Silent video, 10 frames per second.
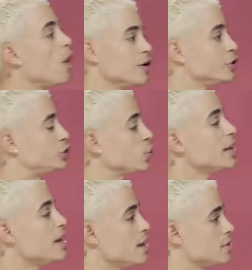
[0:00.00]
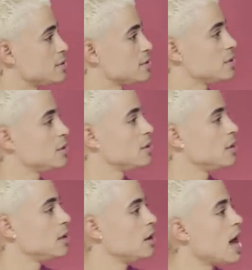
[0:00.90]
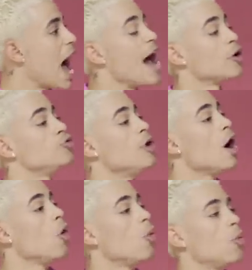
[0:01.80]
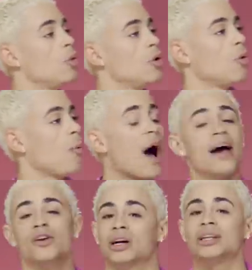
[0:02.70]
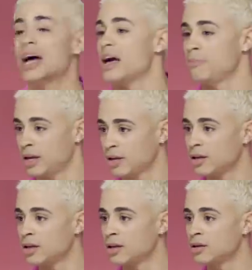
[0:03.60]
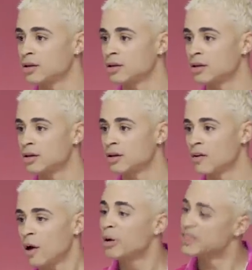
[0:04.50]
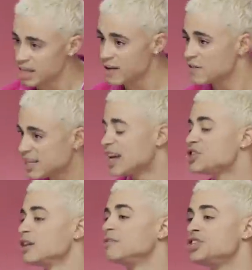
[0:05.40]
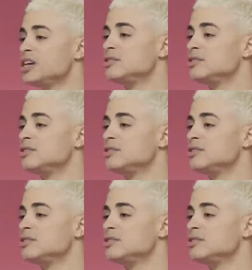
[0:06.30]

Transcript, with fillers: what your tree is. I don't know why you're climbing. But the invitation of